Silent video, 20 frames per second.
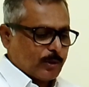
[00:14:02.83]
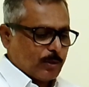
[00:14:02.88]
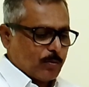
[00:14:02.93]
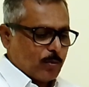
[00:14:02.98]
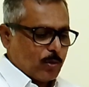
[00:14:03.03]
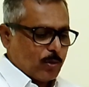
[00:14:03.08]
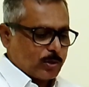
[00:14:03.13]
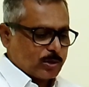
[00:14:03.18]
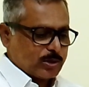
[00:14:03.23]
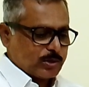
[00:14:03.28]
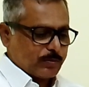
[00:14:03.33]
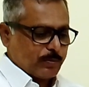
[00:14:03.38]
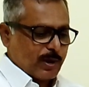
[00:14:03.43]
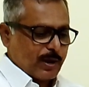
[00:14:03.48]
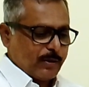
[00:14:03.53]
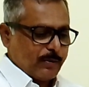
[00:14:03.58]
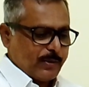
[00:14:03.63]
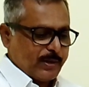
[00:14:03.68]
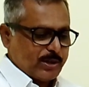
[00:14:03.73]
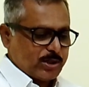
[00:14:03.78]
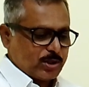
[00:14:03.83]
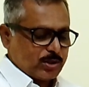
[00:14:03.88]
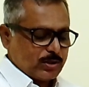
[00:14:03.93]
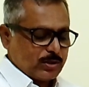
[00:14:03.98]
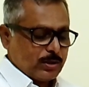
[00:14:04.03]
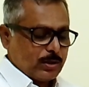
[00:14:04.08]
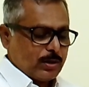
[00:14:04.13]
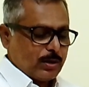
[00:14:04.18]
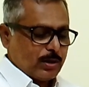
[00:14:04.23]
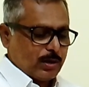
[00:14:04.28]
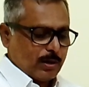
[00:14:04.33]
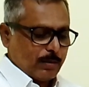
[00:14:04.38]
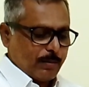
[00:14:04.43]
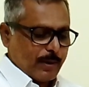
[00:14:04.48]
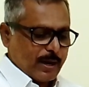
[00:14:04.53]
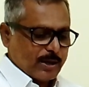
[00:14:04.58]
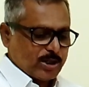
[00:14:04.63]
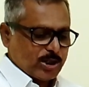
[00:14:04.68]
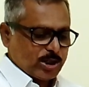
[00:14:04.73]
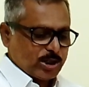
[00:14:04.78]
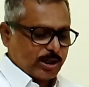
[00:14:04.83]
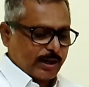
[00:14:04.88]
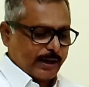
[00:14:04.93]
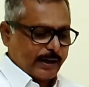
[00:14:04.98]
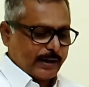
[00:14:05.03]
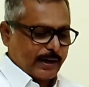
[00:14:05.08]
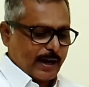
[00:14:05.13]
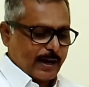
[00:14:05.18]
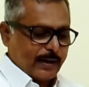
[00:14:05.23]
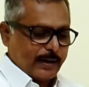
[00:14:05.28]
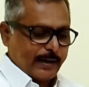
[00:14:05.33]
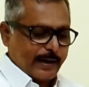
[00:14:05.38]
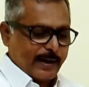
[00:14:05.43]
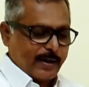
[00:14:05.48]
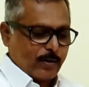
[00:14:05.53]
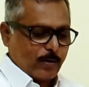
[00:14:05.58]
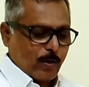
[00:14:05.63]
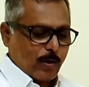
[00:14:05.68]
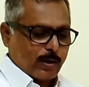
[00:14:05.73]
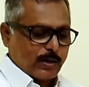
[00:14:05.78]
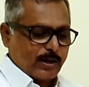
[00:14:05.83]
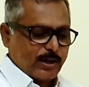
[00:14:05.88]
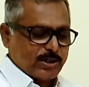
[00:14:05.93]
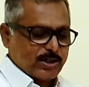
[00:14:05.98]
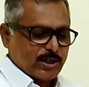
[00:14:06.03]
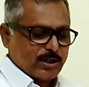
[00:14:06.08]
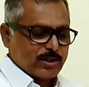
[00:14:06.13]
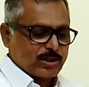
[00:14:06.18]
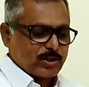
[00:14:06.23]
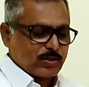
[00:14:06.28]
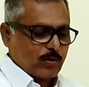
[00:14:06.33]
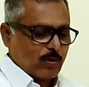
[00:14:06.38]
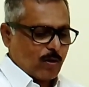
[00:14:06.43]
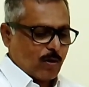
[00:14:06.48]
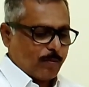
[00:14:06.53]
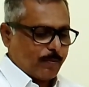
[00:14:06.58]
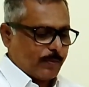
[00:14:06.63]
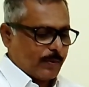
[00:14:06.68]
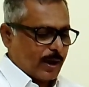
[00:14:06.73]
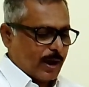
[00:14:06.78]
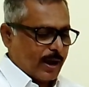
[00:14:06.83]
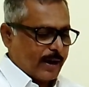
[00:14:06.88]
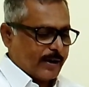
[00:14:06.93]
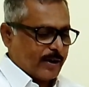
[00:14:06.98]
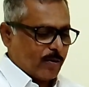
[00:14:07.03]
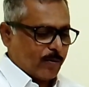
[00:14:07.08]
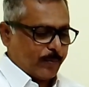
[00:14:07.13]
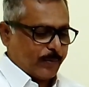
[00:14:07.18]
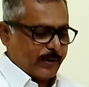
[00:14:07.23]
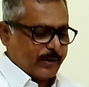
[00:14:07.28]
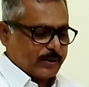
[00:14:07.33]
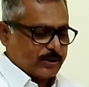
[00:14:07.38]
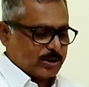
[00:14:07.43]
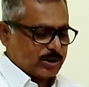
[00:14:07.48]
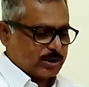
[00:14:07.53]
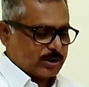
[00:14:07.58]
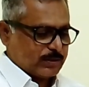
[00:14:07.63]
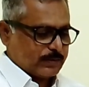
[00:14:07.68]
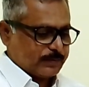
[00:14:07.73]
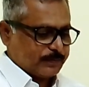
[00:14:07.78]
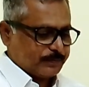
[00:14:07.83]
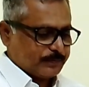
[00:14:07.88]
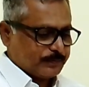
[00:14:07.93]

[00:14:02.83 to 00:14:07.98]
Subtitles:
the modes by which a magistrate can take cognizance of an offense.